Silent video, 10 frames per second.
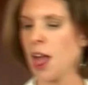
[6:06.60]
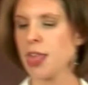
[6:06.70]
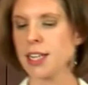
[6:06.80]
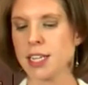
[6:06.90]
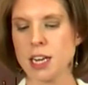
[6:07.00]

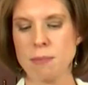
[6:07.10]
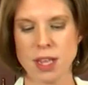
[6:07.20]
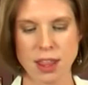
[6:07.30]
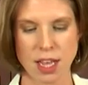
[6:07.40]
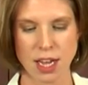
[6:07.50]
That's gonna
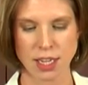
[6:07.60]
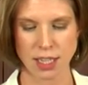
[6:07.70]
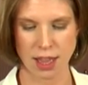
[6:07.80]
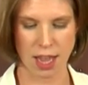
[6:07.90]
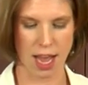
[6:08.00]
be things
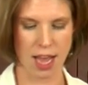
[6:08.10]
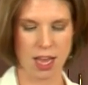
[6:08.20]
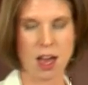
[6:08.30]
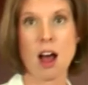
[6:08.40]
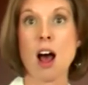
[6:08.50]

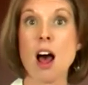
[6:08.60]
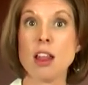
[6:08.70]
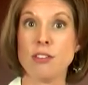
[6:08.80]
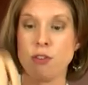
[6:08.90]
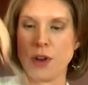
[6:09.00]
like
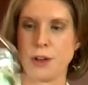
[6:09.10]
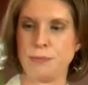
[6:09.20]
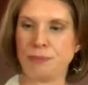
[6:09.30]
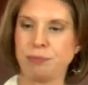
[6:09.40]
olive oil,